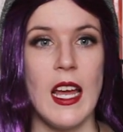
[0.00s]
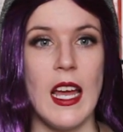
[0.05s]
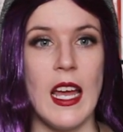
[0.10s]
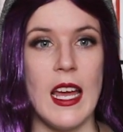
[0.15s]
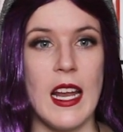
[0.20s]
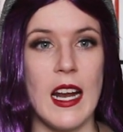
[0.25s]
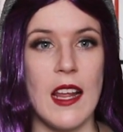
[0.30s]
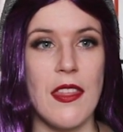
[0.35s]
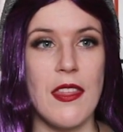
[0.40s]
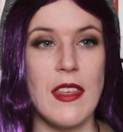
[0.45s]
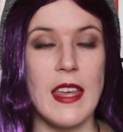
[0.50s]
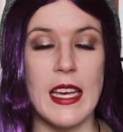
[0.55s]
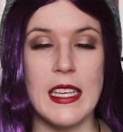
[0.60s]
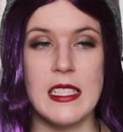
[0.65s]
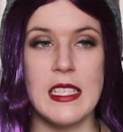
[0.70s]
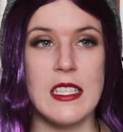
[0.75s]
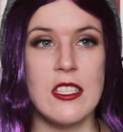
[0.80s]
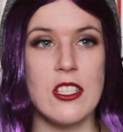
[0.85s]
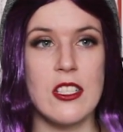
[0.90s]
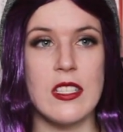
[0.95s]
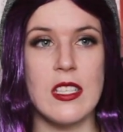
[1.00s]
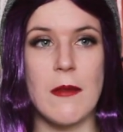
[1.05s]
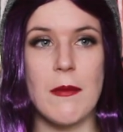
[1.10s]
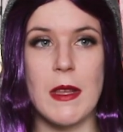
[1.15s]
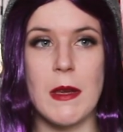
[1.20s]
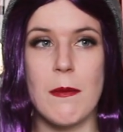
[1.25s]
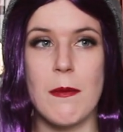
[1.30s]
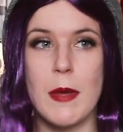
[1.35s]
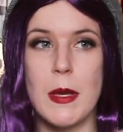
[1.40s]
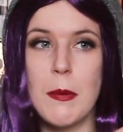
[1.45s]
And I guess it's just
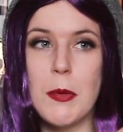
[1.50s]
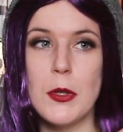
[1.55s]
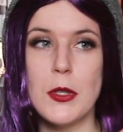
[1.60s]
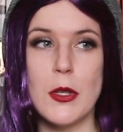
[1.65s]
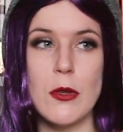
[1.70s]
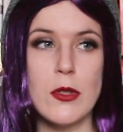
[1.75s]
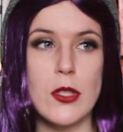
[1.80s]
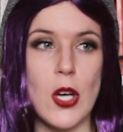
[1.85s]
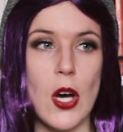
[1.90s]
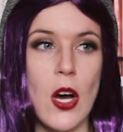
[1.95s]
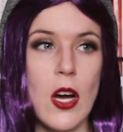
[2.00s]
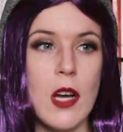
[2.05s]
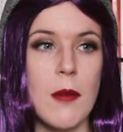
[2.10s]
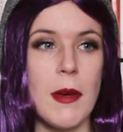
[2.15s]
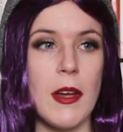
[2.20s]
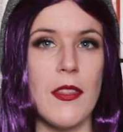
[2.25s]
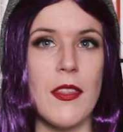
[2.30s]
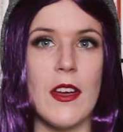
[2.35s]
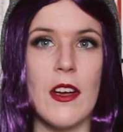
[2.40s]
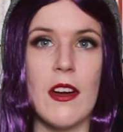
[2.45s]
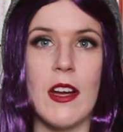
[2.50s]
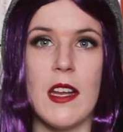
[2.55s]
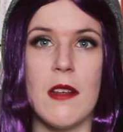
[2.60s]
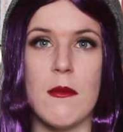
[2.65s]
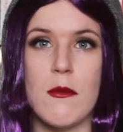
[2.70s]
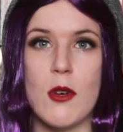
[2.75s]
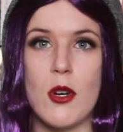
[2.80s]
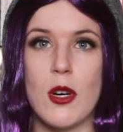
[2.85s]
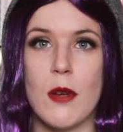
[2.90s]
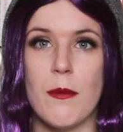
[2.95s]
something people don't talk about there
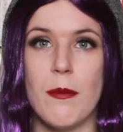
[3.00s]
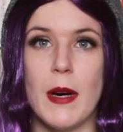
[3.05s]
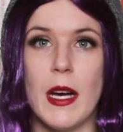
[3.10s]
anymore.